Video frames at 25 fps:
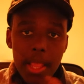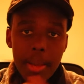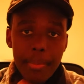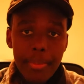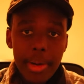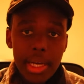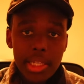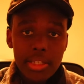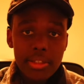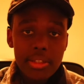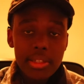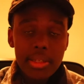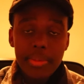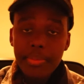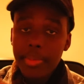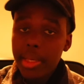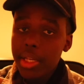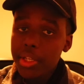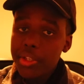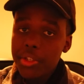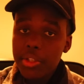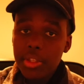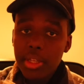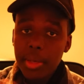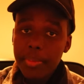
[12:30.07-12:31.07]
Passion.
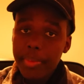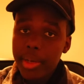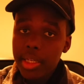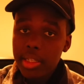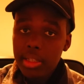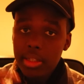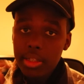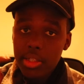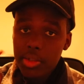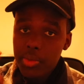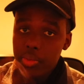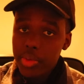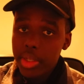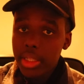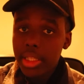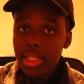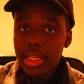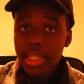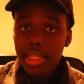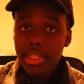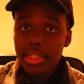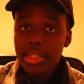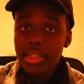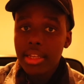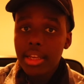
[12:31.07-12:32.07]
Make sure that passion is real,
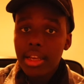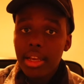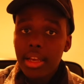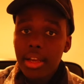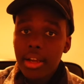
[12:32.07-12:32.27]
guys.